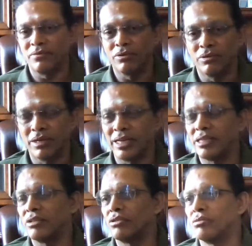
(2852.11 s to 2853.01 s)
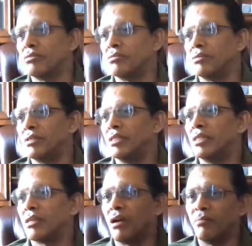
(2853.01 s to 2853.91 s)
Don't get into
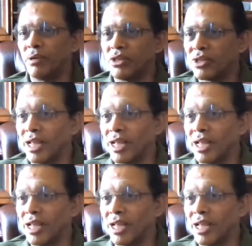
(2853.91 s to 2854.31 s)
competition,